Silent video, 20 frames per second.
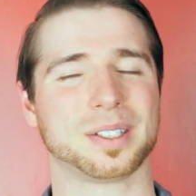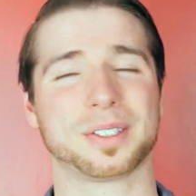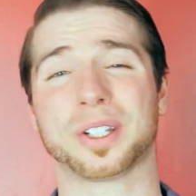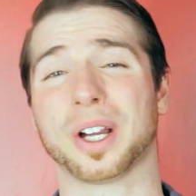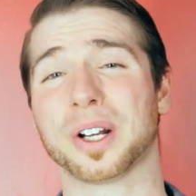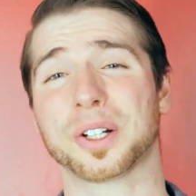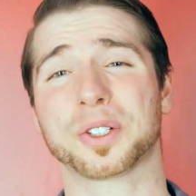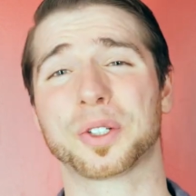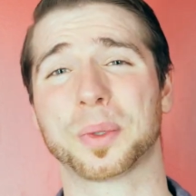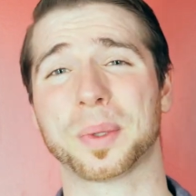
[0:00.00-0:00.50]

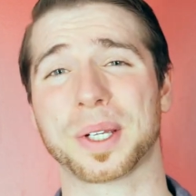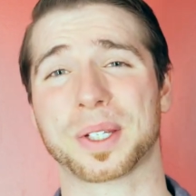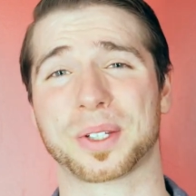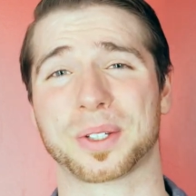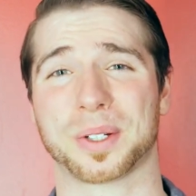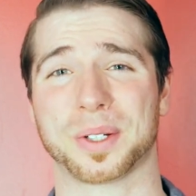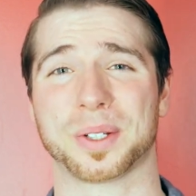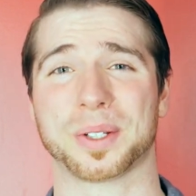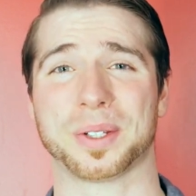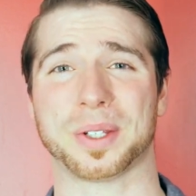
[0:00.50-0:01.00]
Tongue
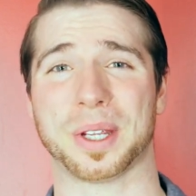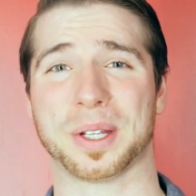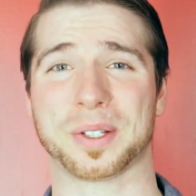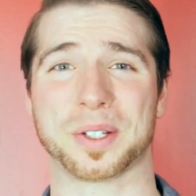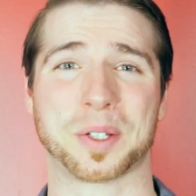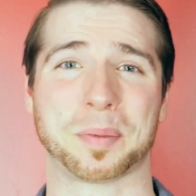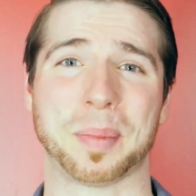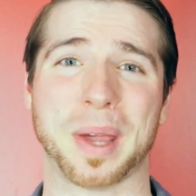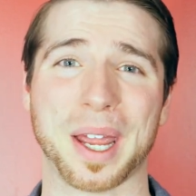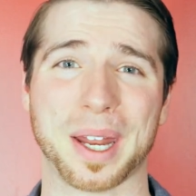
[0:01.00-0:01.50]
twisters
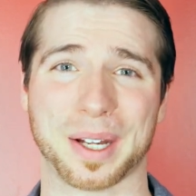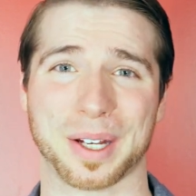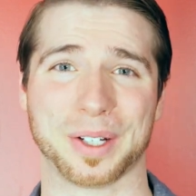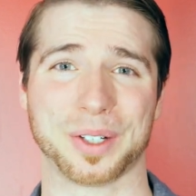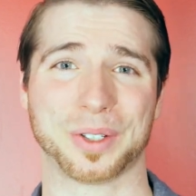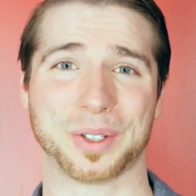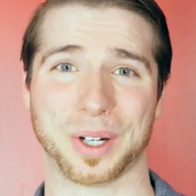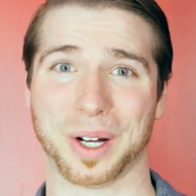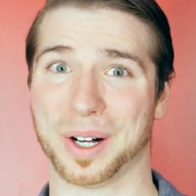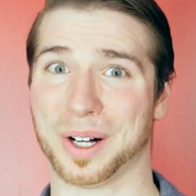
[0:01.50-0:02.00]
in
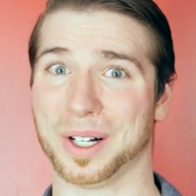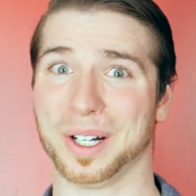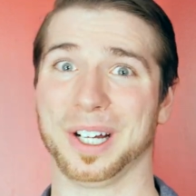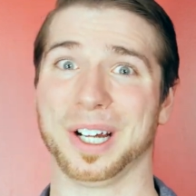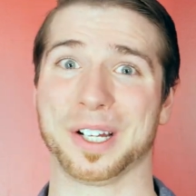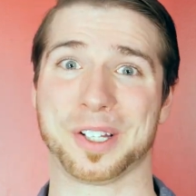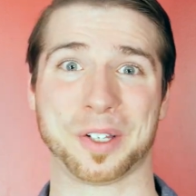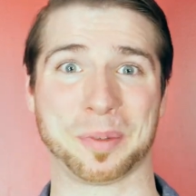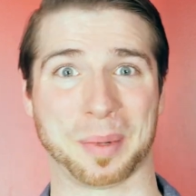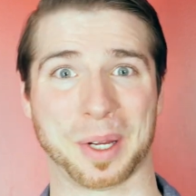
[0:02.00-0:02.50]
Spanish
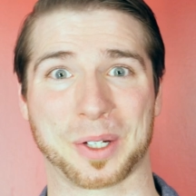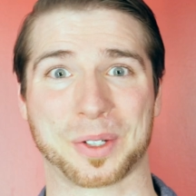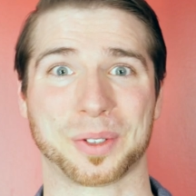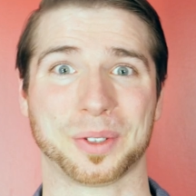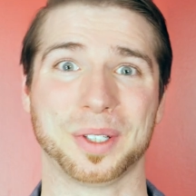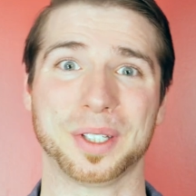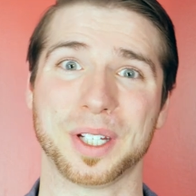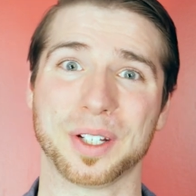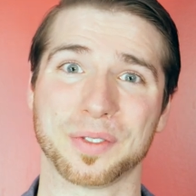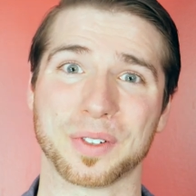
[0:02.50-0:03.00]
are
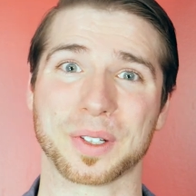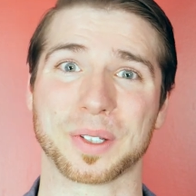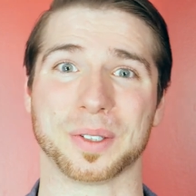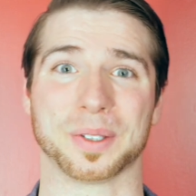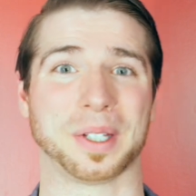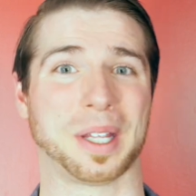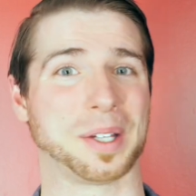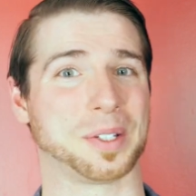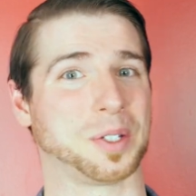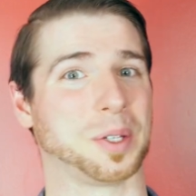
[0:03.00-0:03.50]
especially
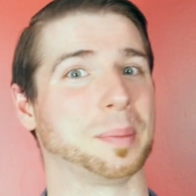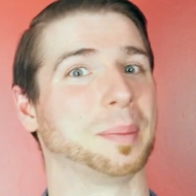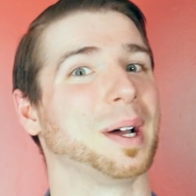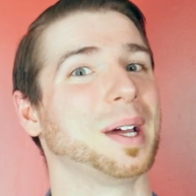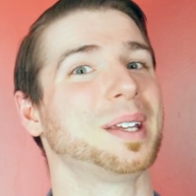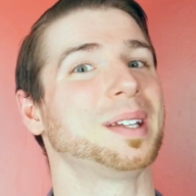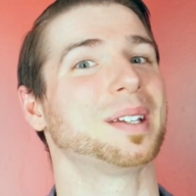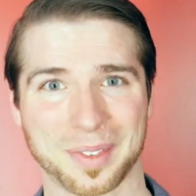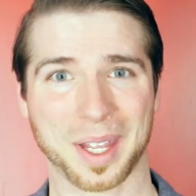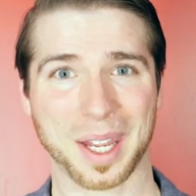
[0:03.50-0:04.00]
difficult, as you
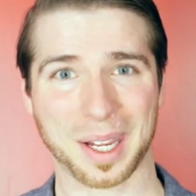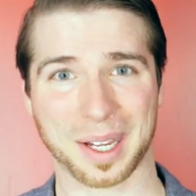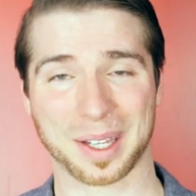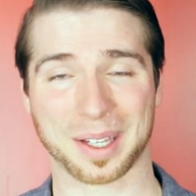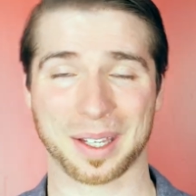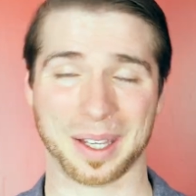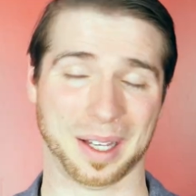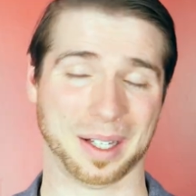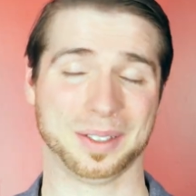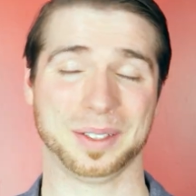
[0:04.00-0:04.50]
might
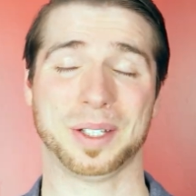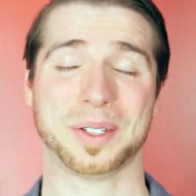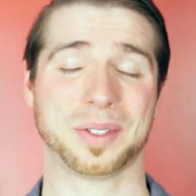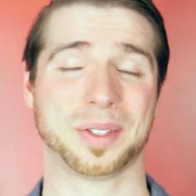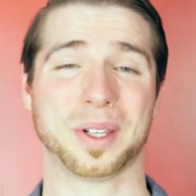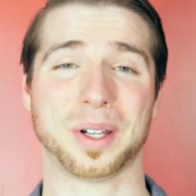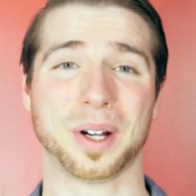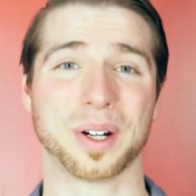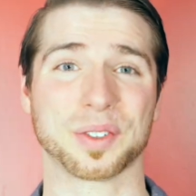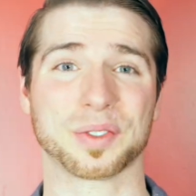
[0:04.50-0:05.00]
think. At
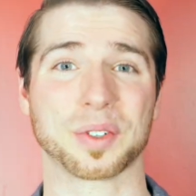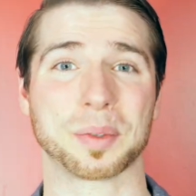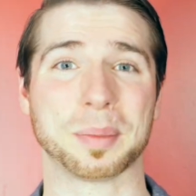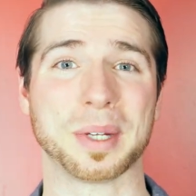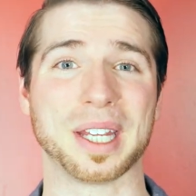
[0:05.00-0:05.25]
least they are for